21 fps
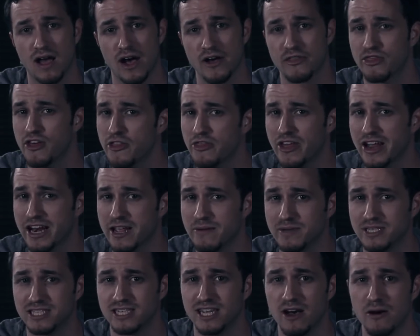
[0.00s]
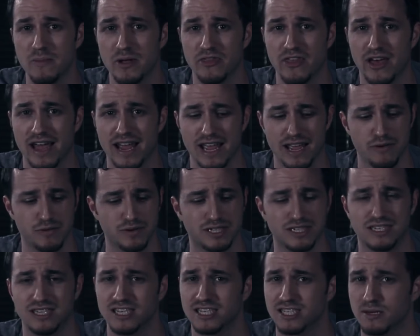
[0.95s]
I thought that He would tell me that He
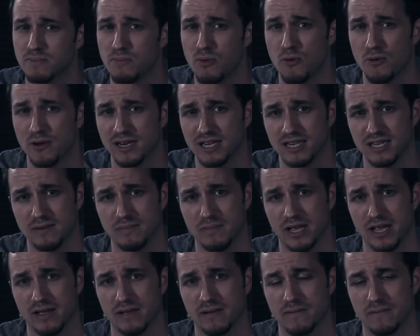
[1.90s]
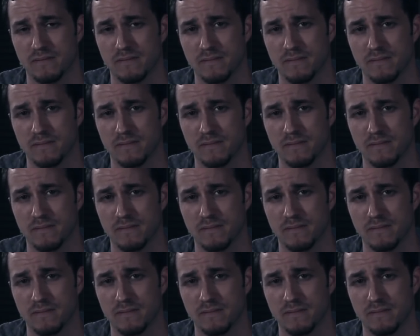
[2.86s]
was disappointed in me.